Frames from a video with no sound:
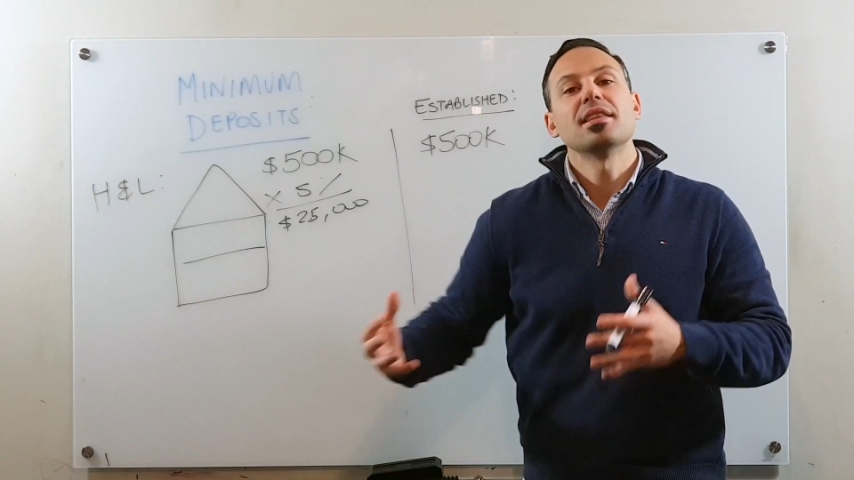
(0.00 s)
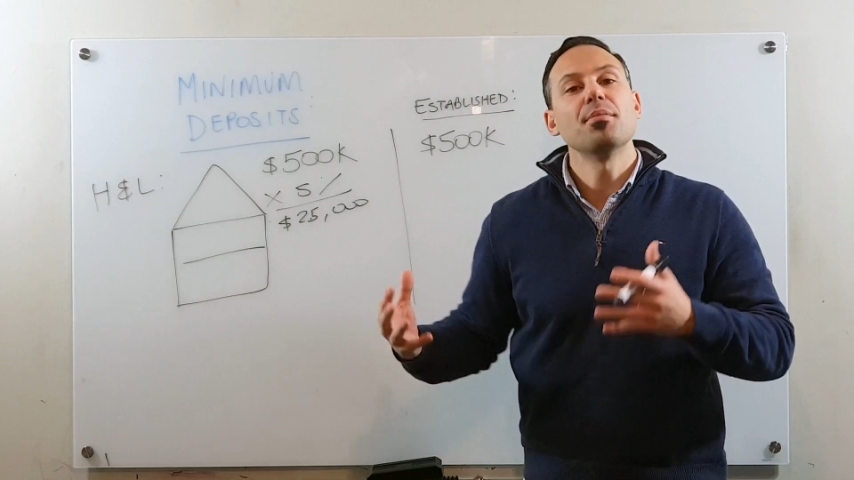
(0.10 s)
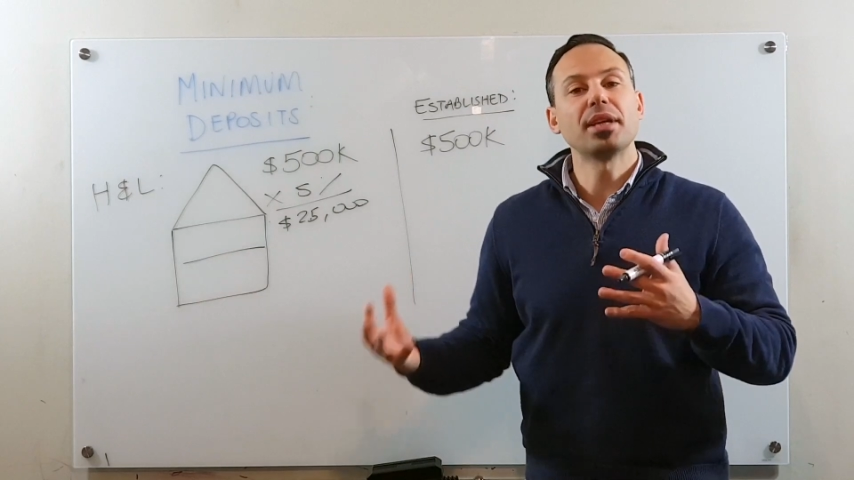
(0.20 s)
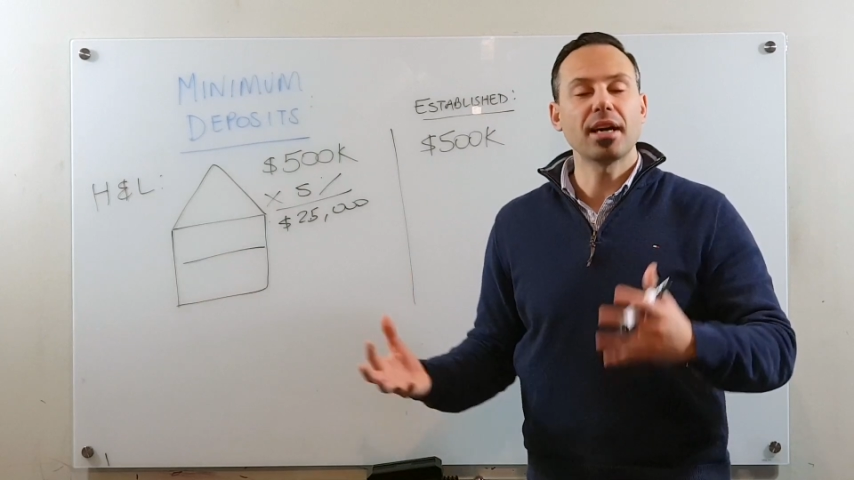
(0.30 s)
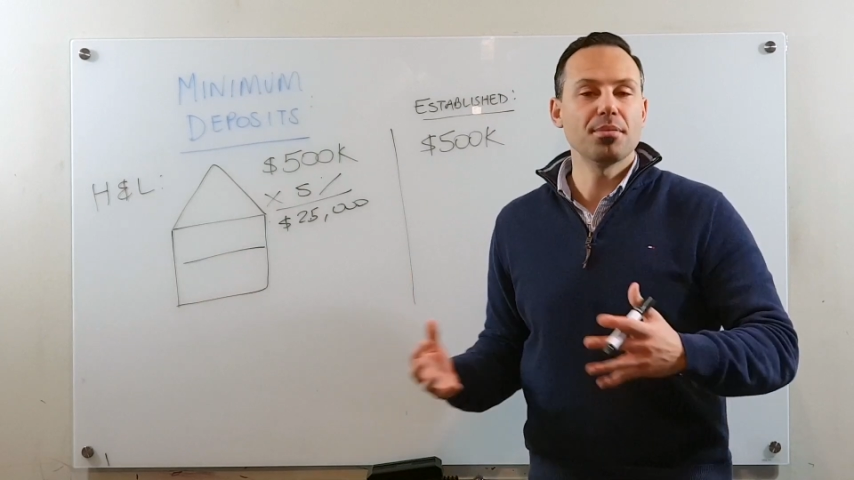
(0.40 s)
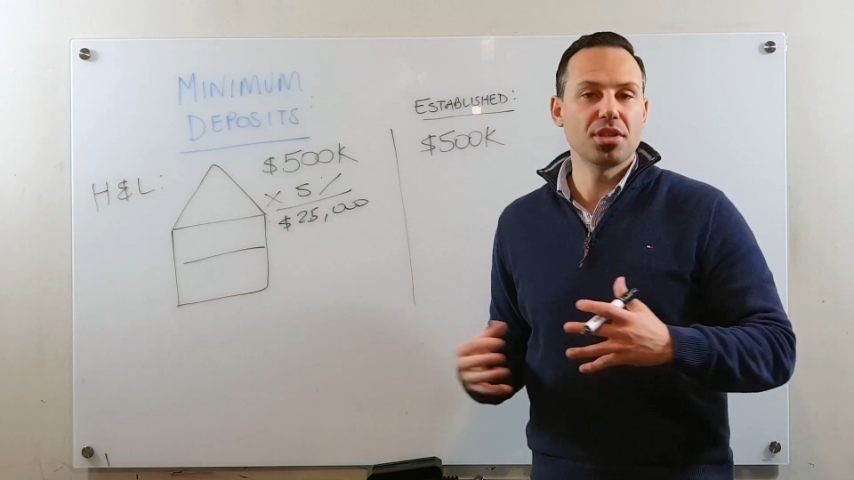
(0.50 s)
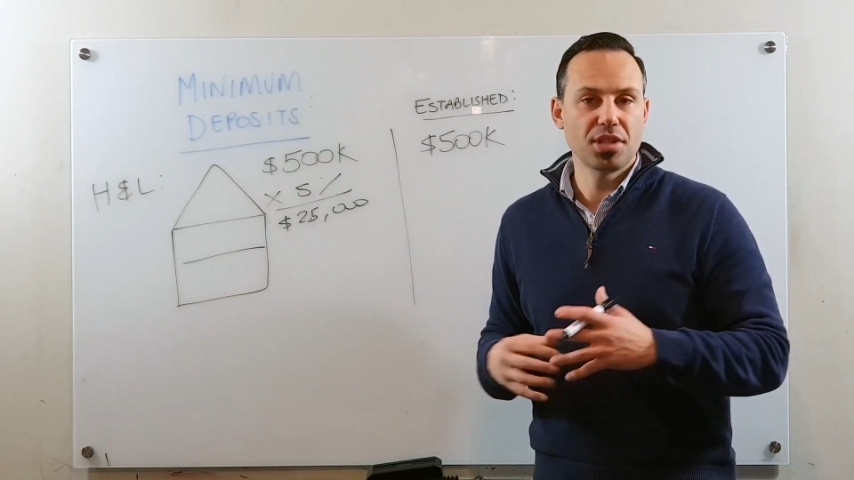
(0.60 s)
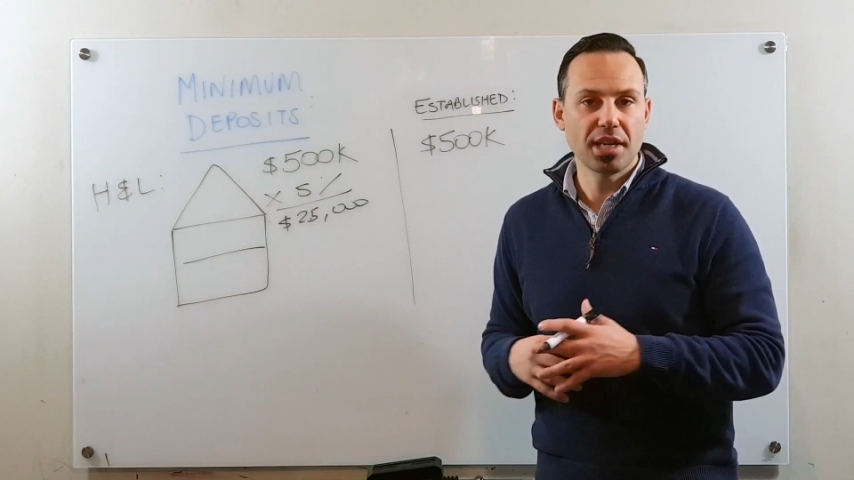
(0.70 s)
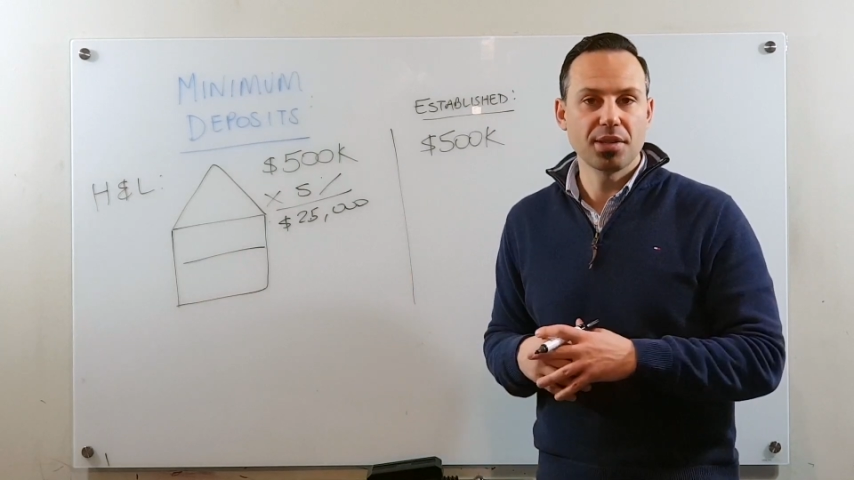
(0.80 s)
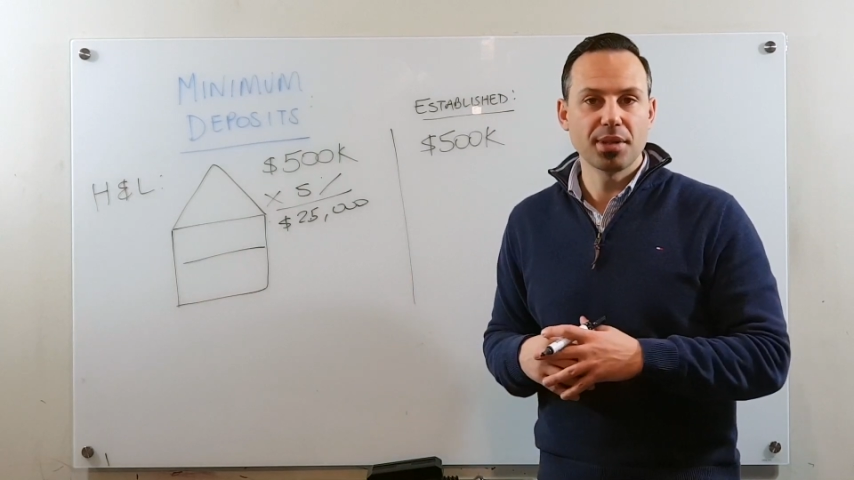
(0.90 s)
then becomes your
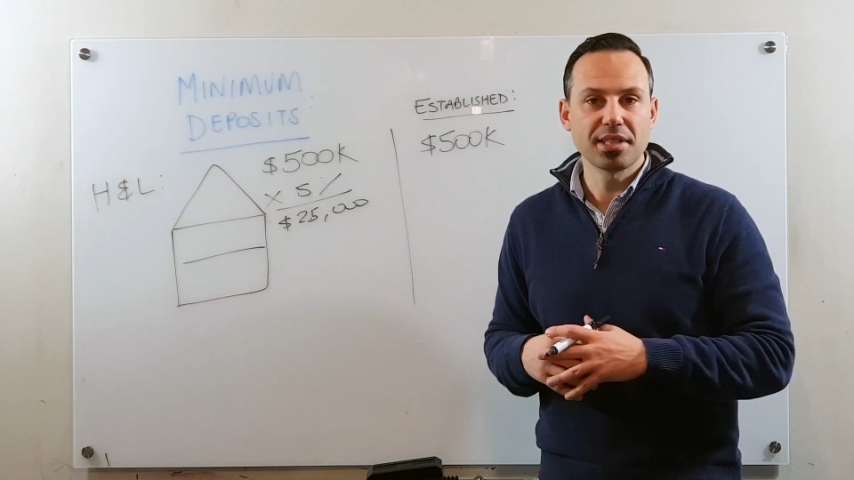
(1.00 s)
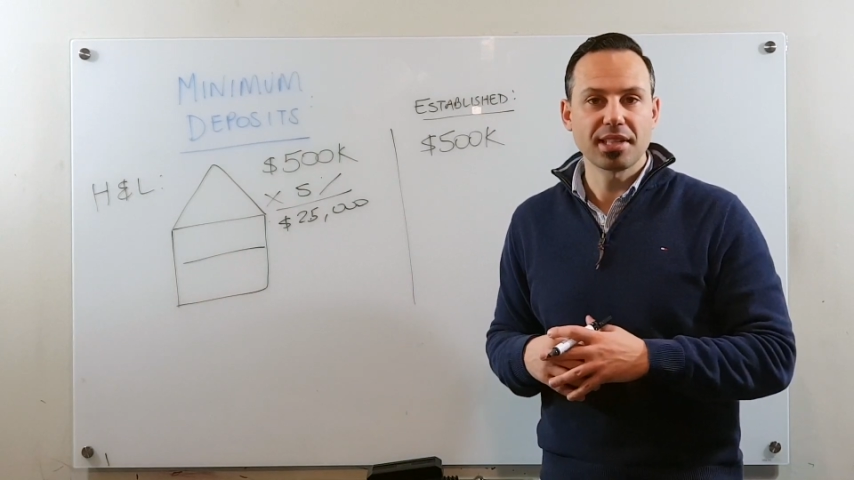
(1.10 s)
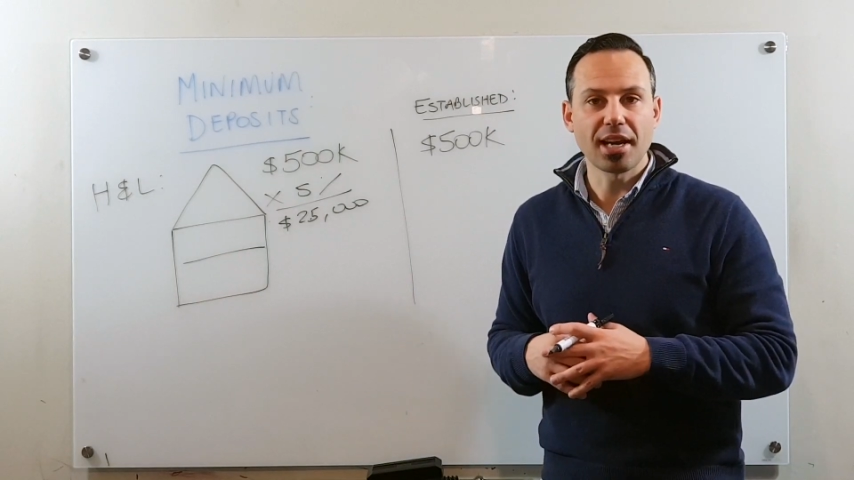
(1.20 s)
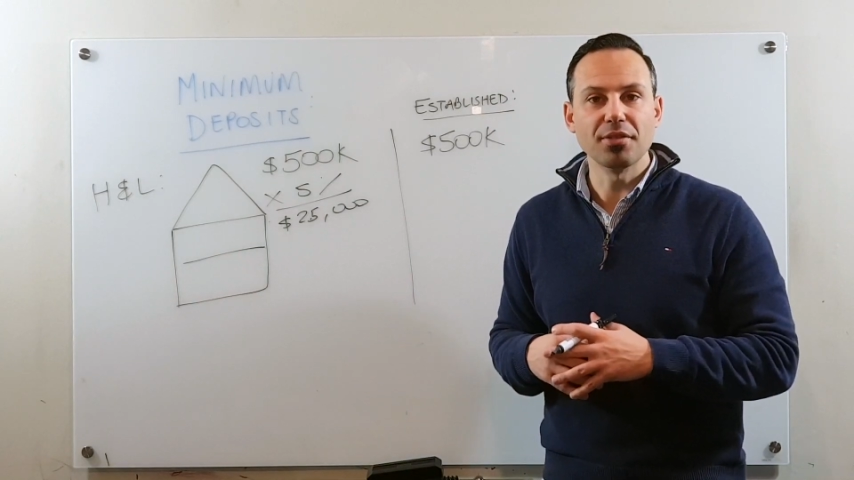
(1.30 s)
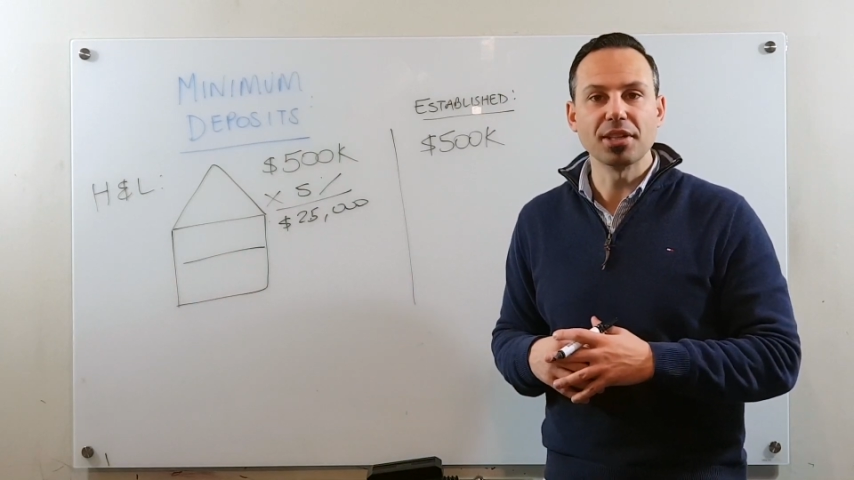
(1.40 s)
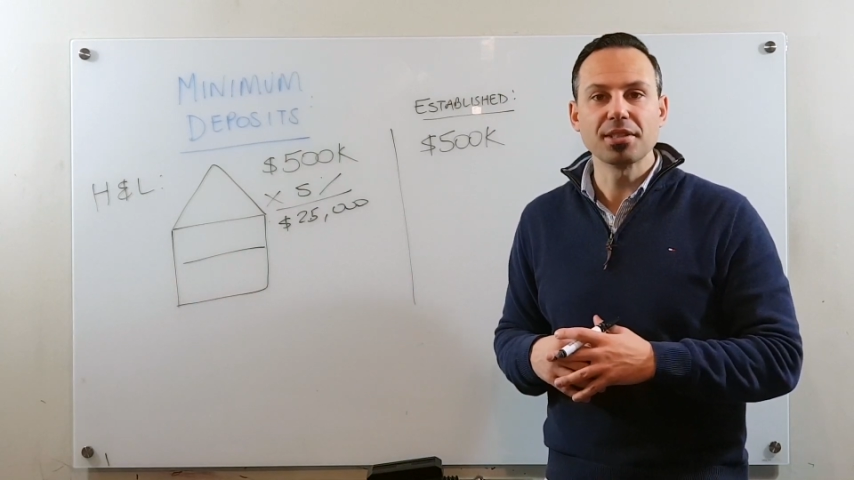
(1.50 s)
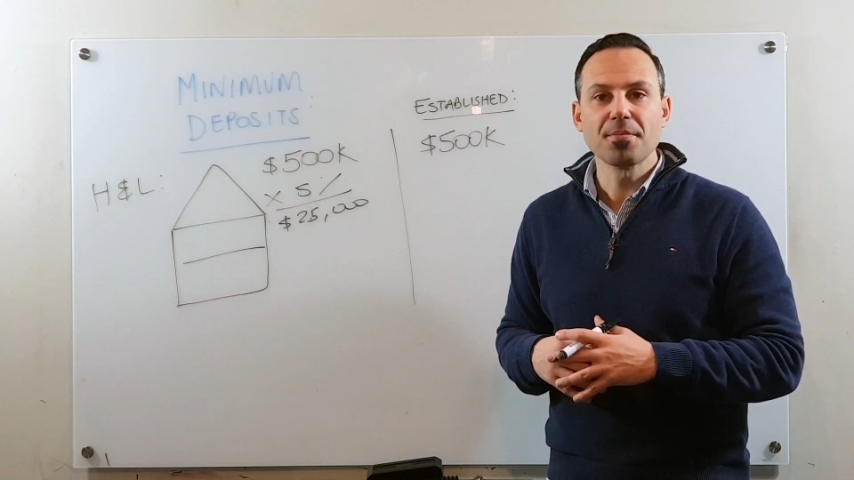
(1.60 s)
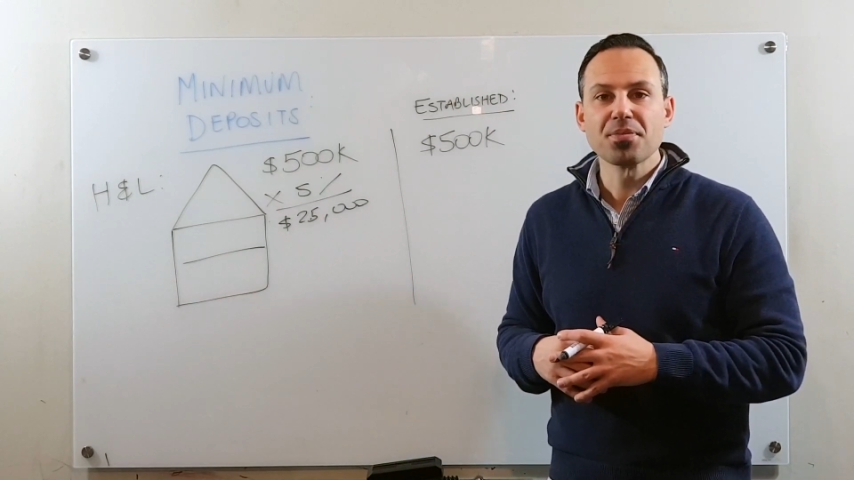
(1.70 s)
genuine savings.